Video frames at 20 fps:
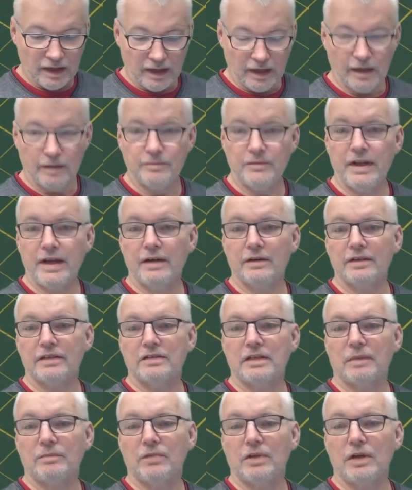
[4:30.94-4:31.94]
Now
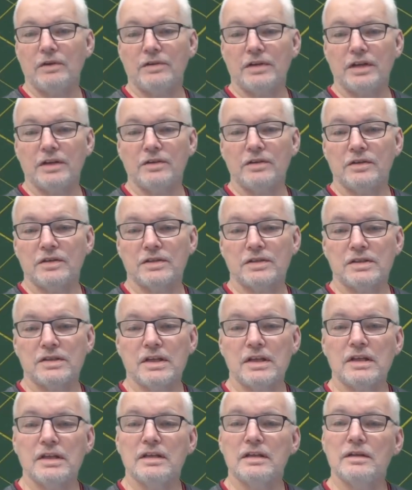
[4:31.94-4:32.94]
it's uploaded, you can
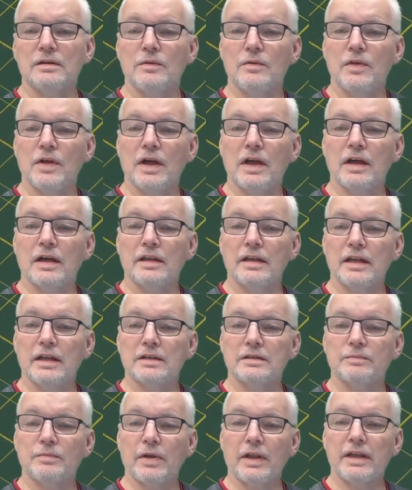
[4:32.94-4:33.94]
see that
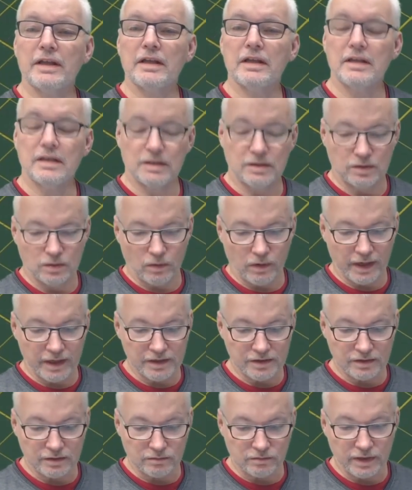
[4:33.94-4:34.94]
it's blinking at
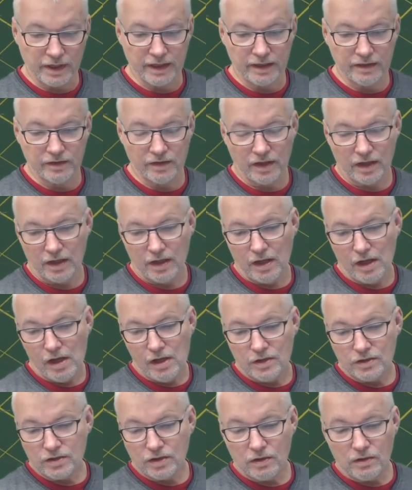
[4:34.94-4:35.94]
twice the rate.
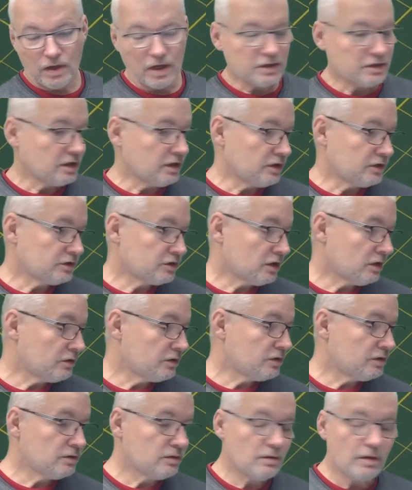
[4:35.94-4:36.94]
So I was going to show
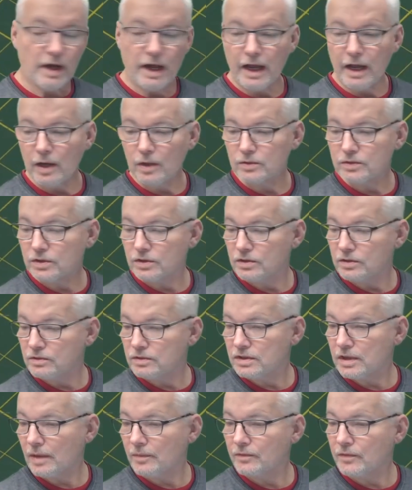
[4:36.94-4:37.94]
you how to do
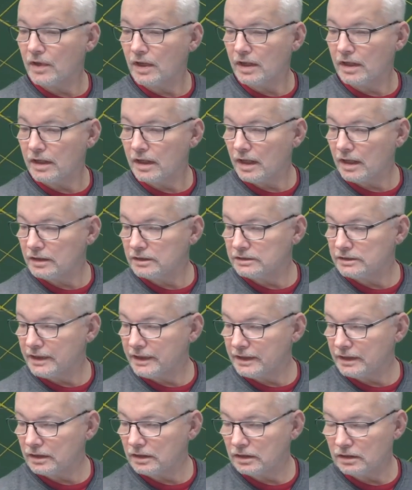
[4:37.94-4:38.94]
something a
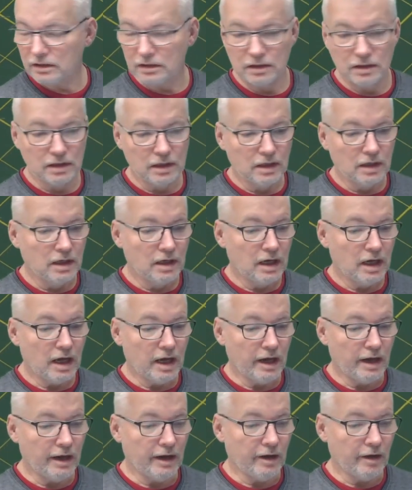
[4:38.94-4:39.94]
little
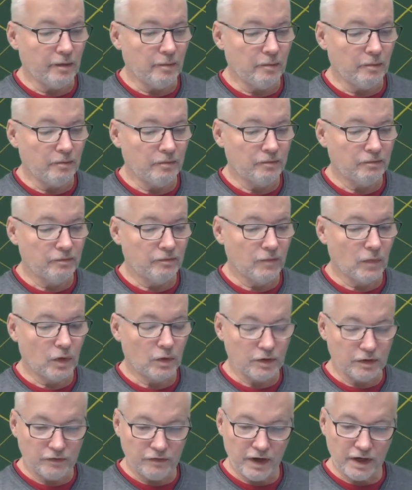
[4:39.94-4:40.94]

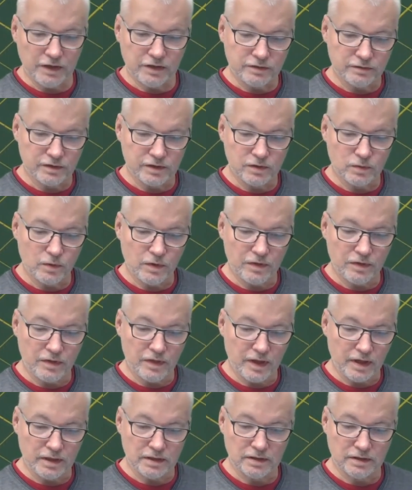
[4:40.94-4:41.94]
more adventurous with
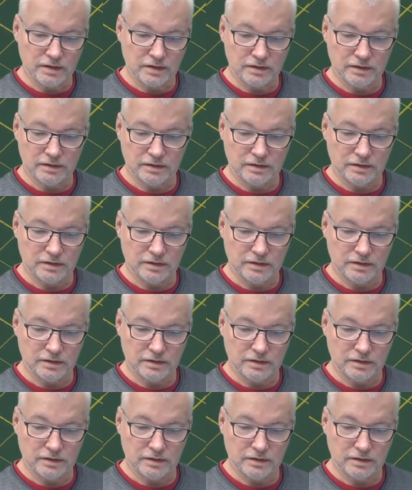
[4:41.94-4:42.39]
this.